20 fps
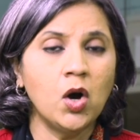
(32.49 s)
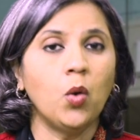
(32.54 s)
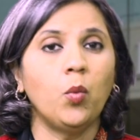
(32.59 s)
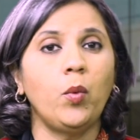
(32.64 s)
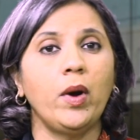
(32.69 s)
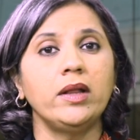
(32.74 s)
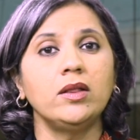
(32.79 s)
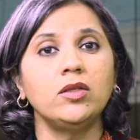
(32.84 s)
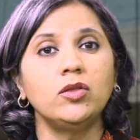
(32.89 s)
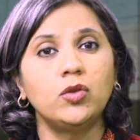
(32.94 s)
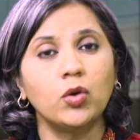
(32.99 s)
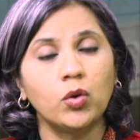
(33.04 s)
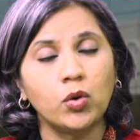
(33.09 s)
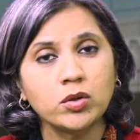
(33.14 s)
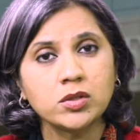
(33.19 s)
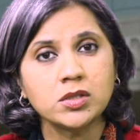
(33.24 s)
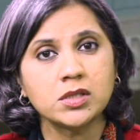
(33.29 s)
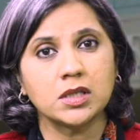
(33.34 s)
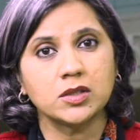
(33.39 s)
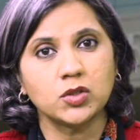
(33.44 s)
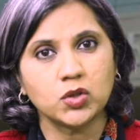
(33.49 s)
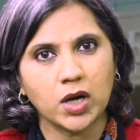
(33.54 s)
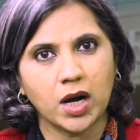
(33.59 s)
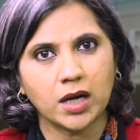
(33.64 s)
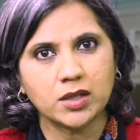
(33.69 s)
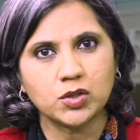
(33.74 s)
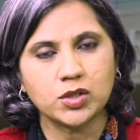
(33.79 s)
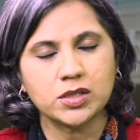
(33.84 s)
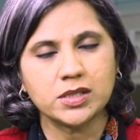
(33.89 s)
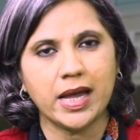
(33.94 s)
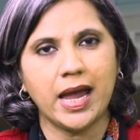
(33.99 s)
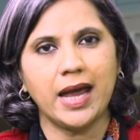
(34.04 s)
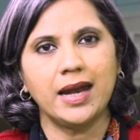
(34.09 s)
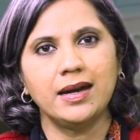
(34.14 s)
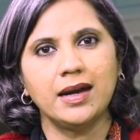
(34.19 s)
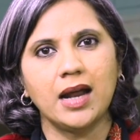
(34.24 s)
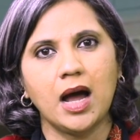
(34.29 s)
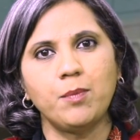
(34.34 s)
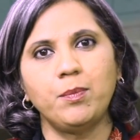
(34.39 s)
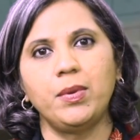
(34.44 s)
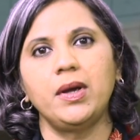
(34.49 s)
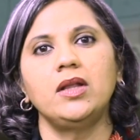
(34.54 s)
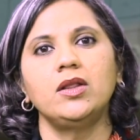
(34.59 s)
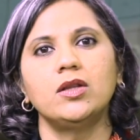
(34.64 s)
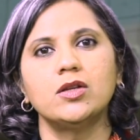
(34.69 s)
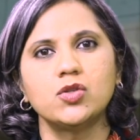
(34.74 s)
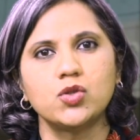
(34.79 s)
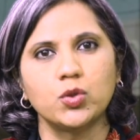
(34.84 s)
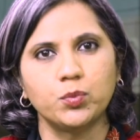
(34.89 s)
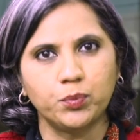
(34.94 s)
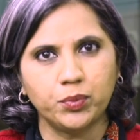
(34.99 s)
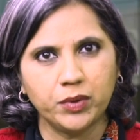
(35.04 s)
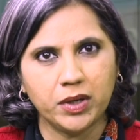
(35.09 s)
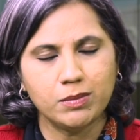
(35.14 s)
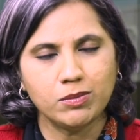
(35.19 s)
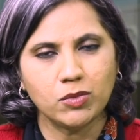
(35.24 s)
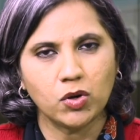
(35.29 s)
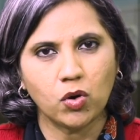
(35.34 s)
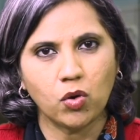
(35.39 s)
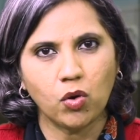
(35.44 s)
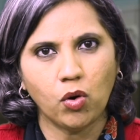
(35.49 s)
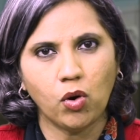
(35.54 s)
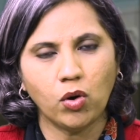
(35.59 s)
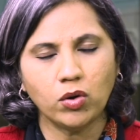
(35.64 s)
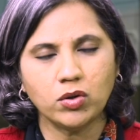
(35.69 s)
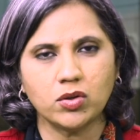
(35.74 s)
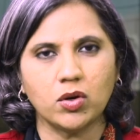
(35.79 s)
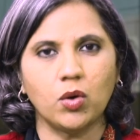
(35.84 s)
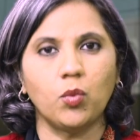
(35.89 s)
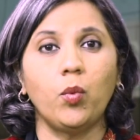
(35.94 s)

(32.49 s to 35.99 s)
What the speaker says: when those charges end up in the Supreme Court,